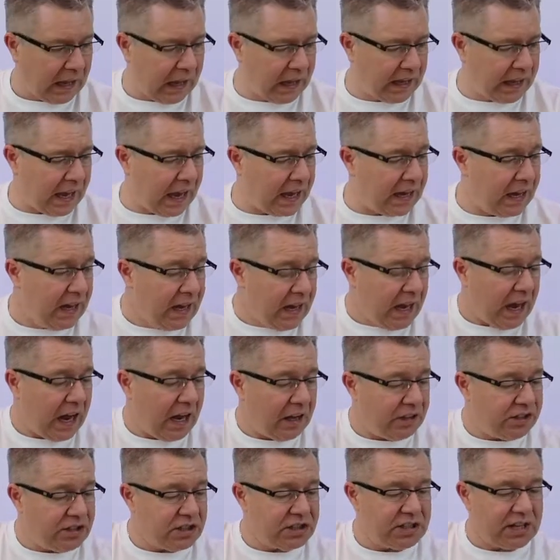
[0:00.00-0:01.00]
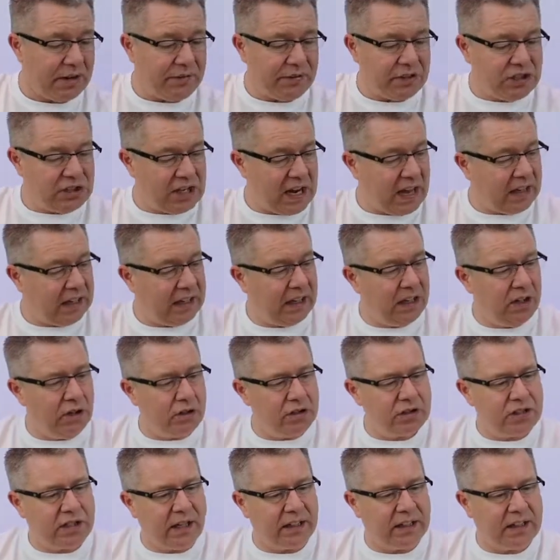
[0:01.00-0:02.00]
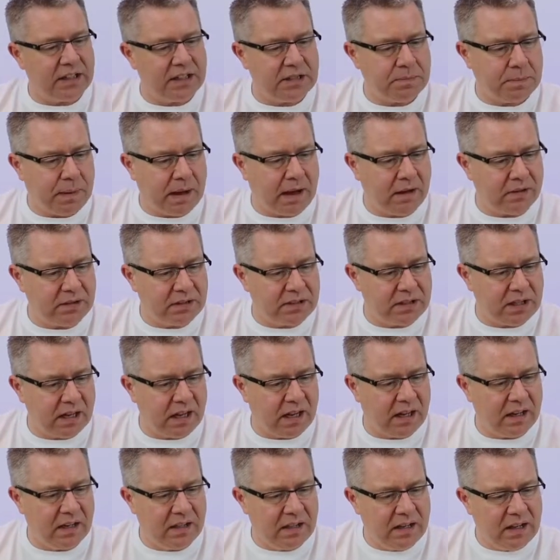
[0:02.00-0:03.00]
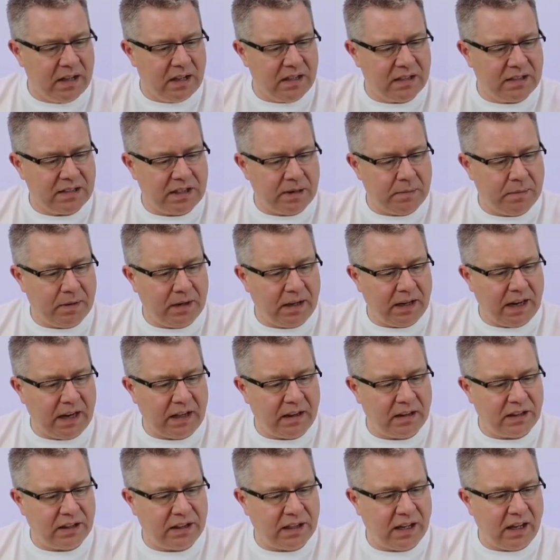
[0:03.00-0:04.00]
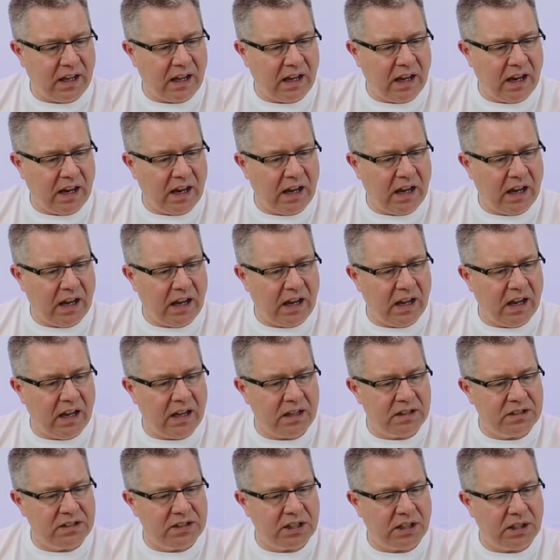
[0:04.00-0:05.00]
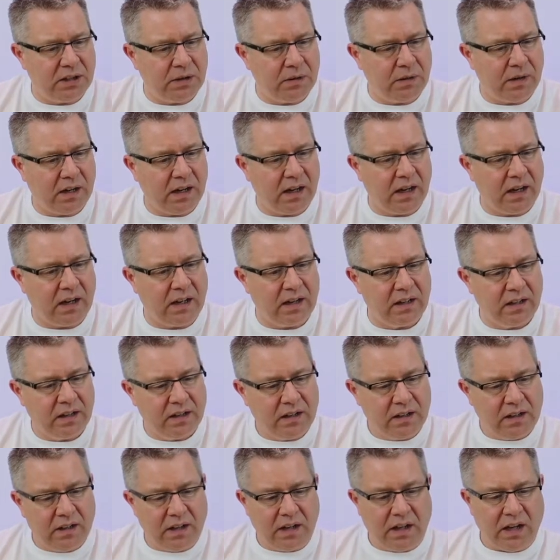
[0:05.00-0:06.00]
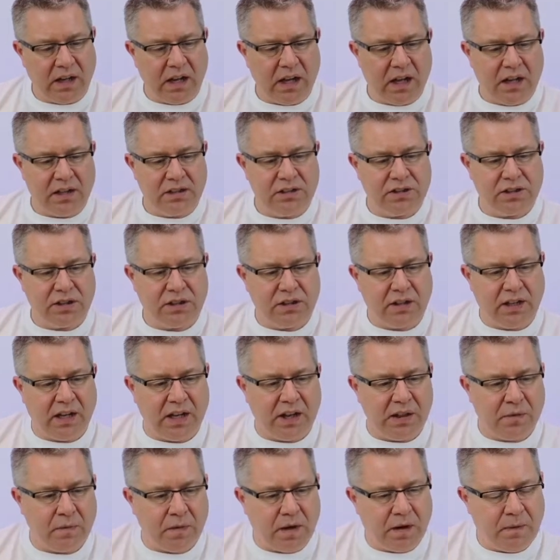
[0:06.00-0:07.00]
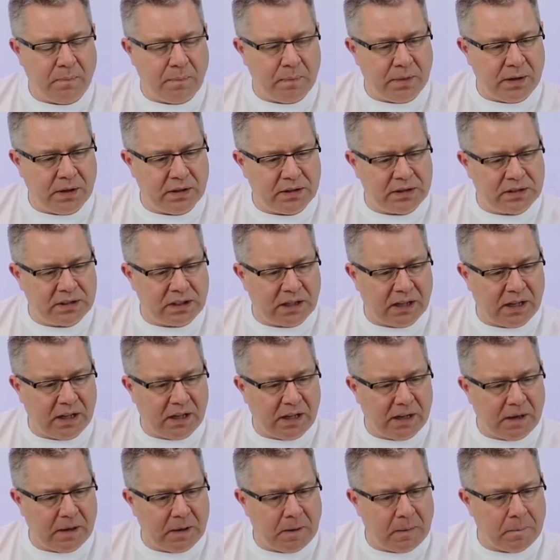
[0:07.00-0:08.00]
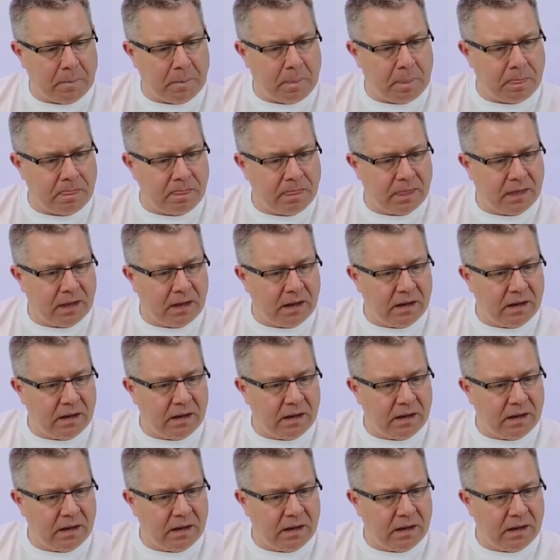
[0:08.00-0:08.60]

again, I'll just have a check. It looks like it's about uh, similar length uh, uh, to uh, uh, to the other one, but um,